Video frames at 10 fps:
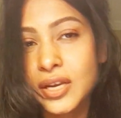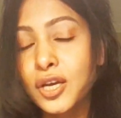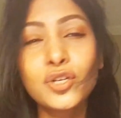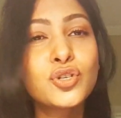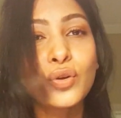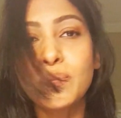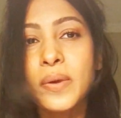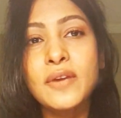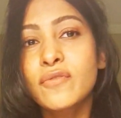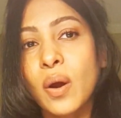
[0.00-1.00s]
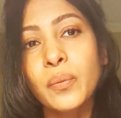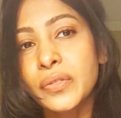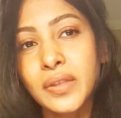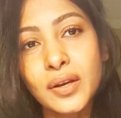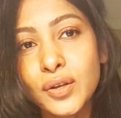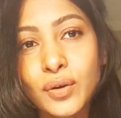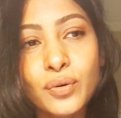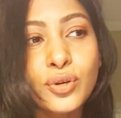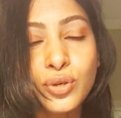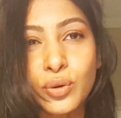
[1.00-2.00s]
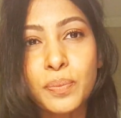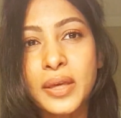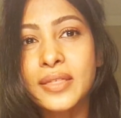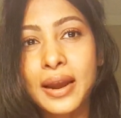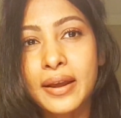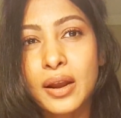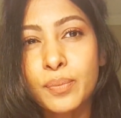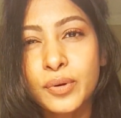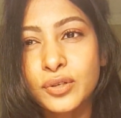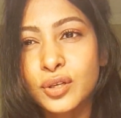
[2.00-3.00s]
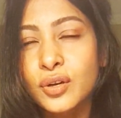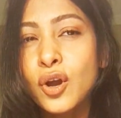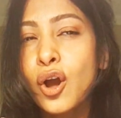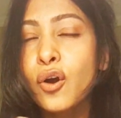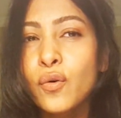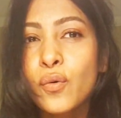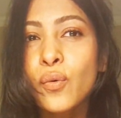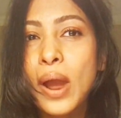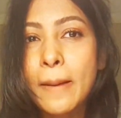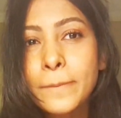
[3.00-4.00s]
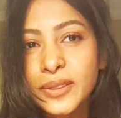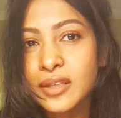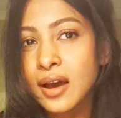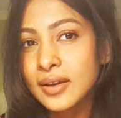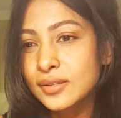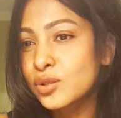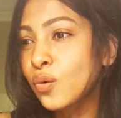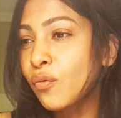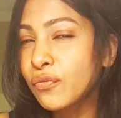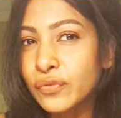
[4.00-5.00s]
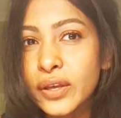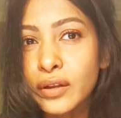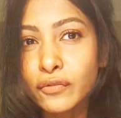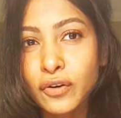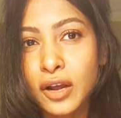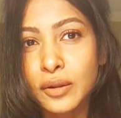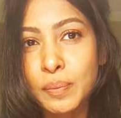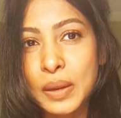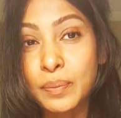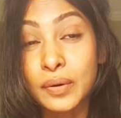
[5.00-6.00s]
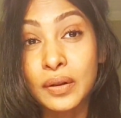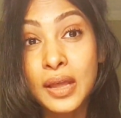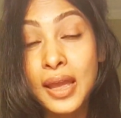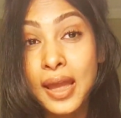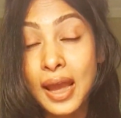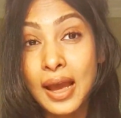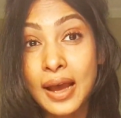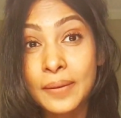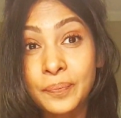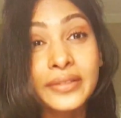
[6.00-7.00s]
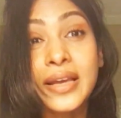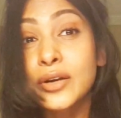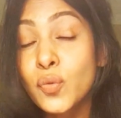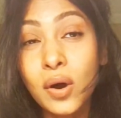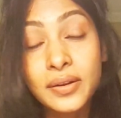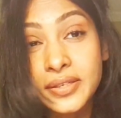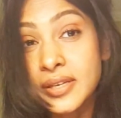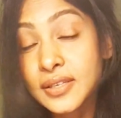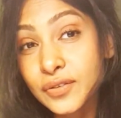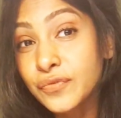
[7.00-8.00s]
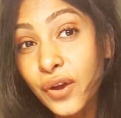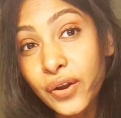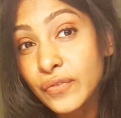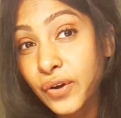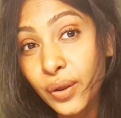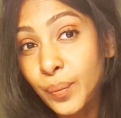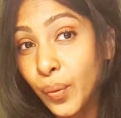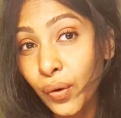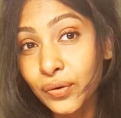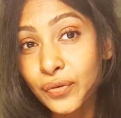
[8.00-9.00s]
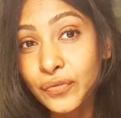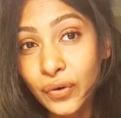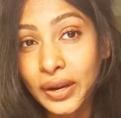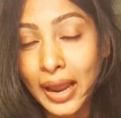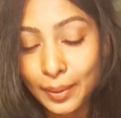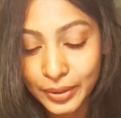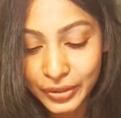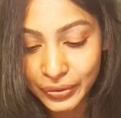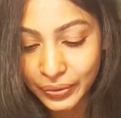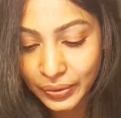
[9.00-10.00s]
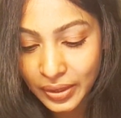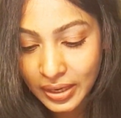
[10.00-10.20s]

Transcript: It should be from within you. You should be that kind of person who empathize, who feel for other people. And that quality is very, very important for a cabin crew.